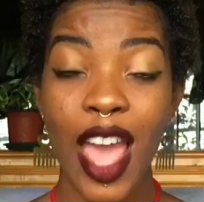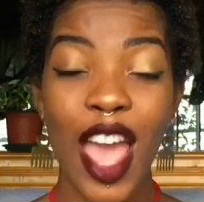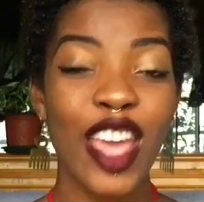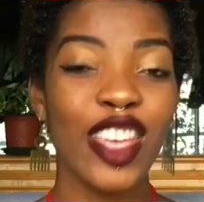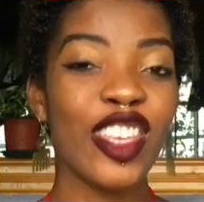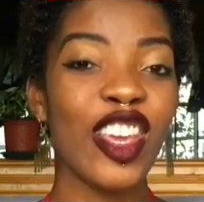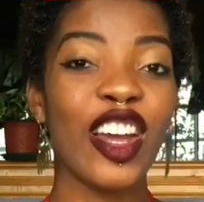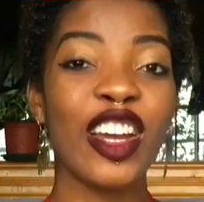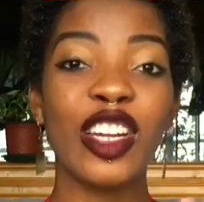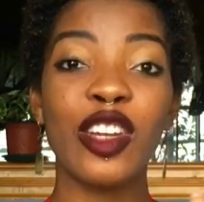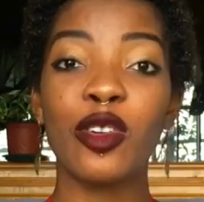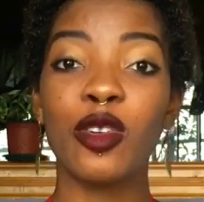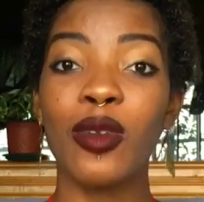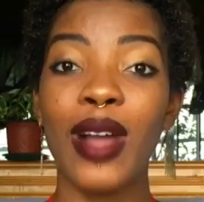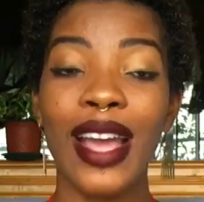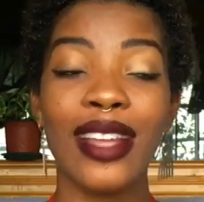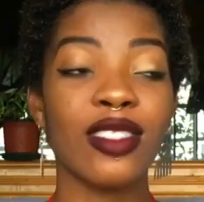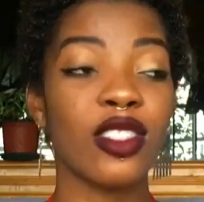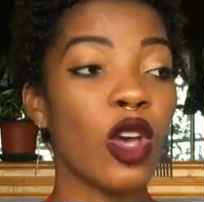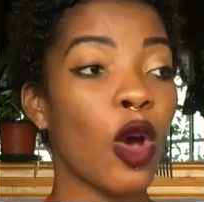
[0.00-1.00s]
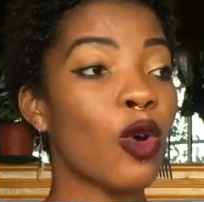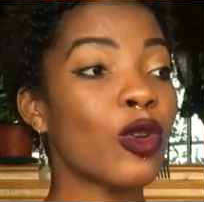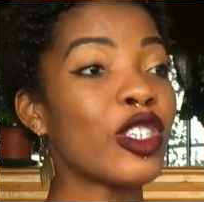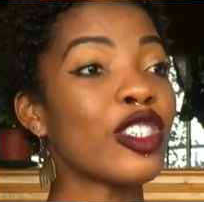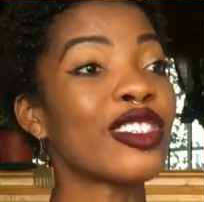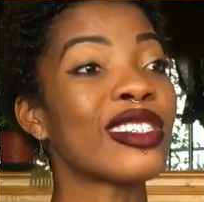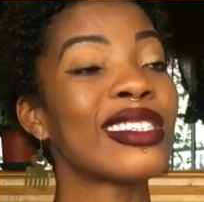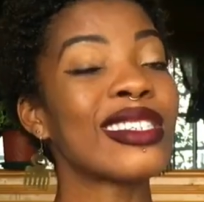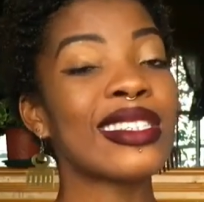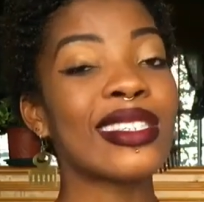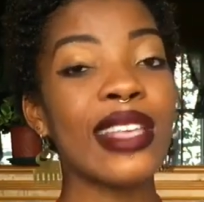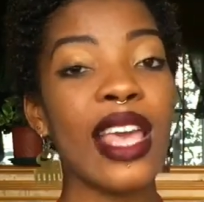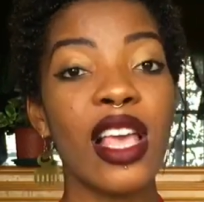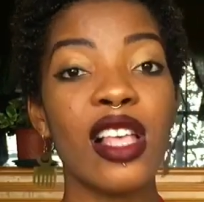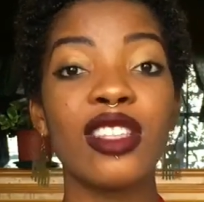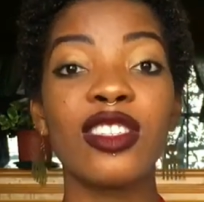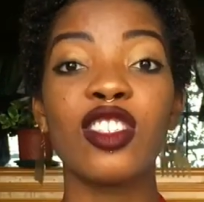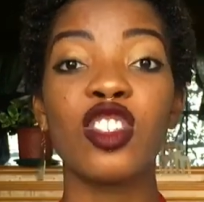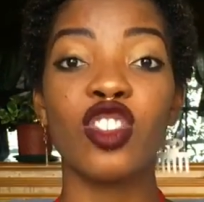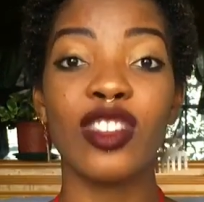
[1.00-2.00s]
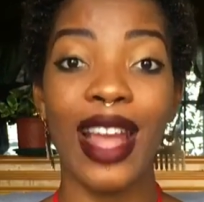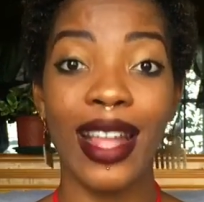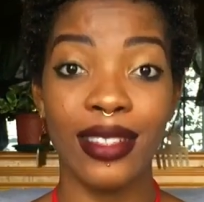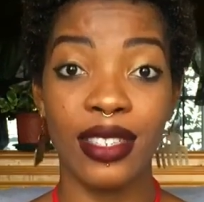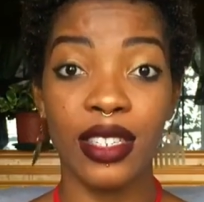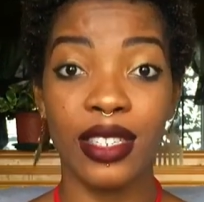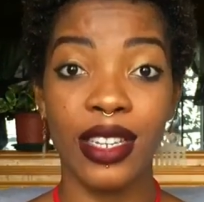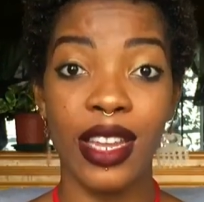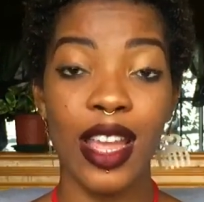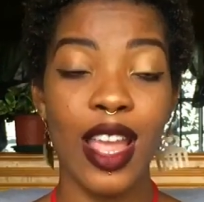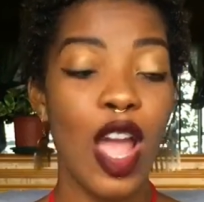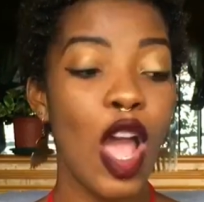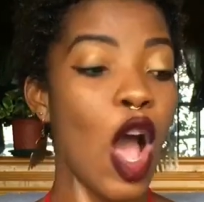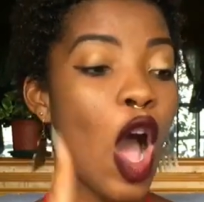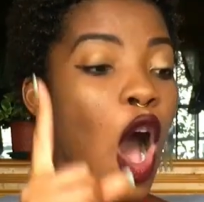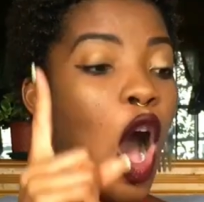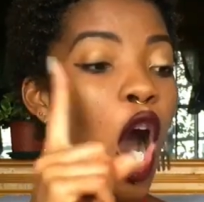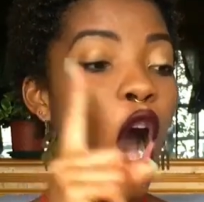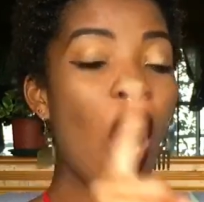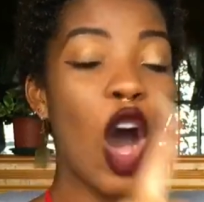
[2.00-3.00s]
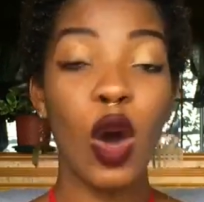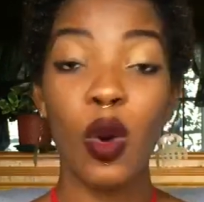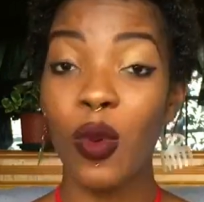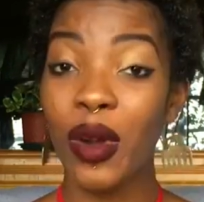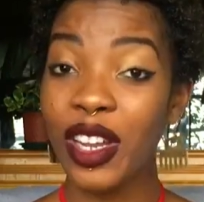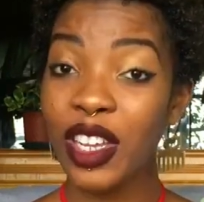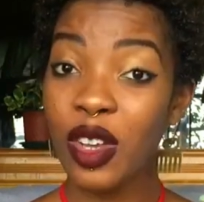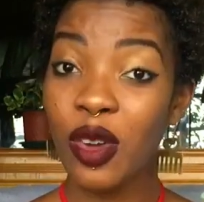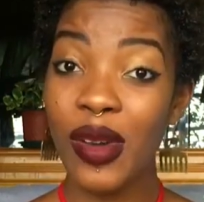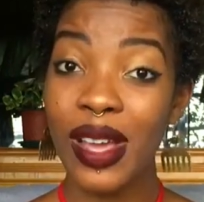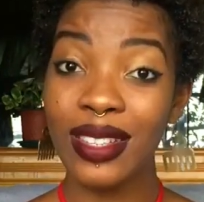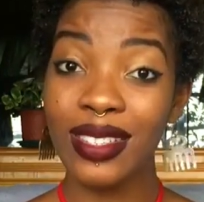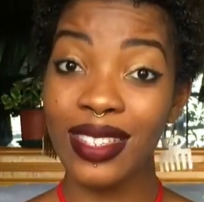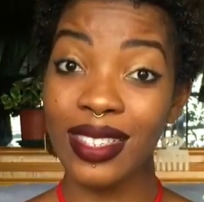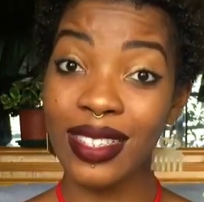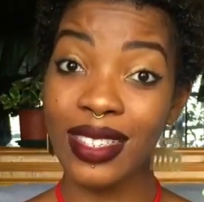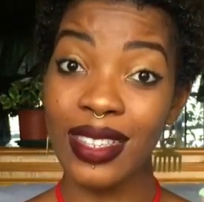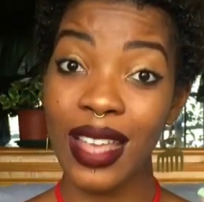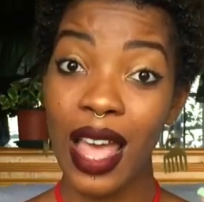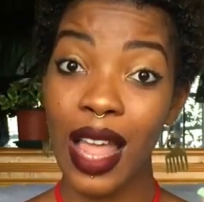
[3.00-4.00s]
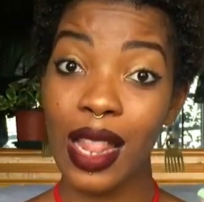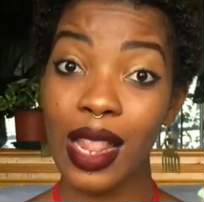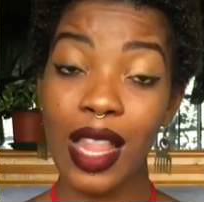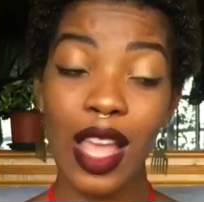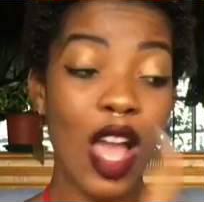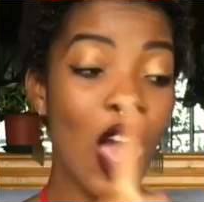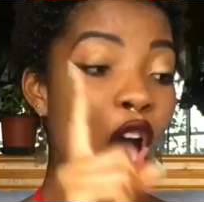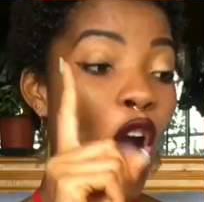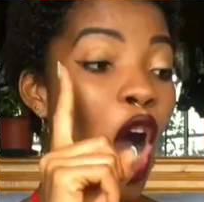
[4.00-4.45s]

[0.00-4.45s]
You're going to write out your sales strategy. How are you going to sell?